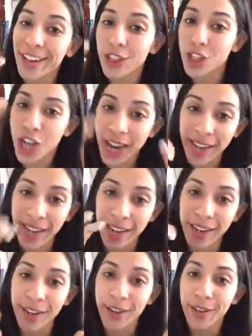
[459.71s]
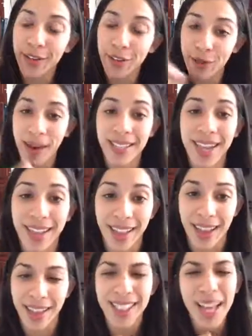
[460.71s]
check-in for my
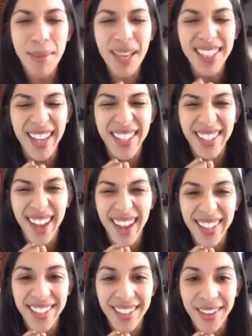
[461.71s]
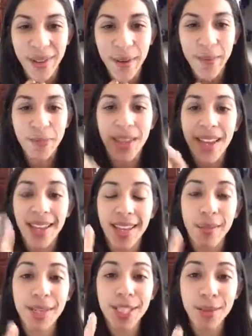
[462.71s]
deadline. Does that make sense, guys?
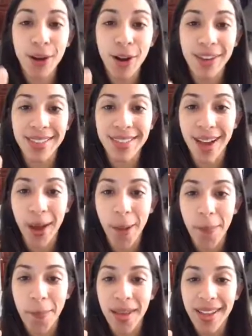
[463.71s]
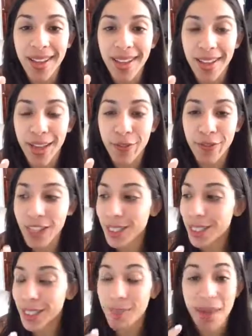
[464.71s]
Give me some hearts if
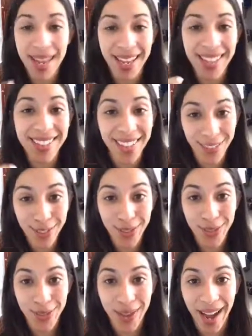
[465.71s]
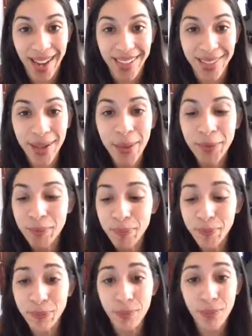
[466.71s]
this is making sense to you guys.
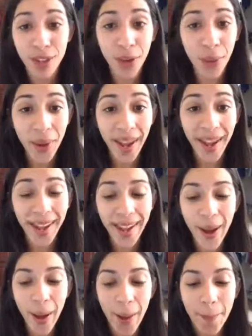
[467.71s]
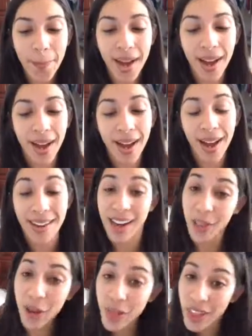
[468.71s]
Okay,
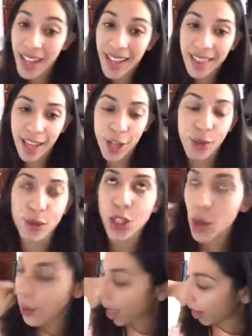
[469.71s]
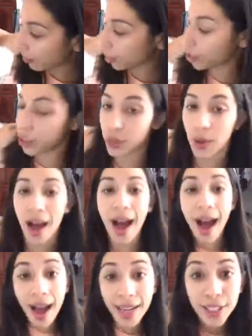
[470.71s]
another thing that you don't have to do, I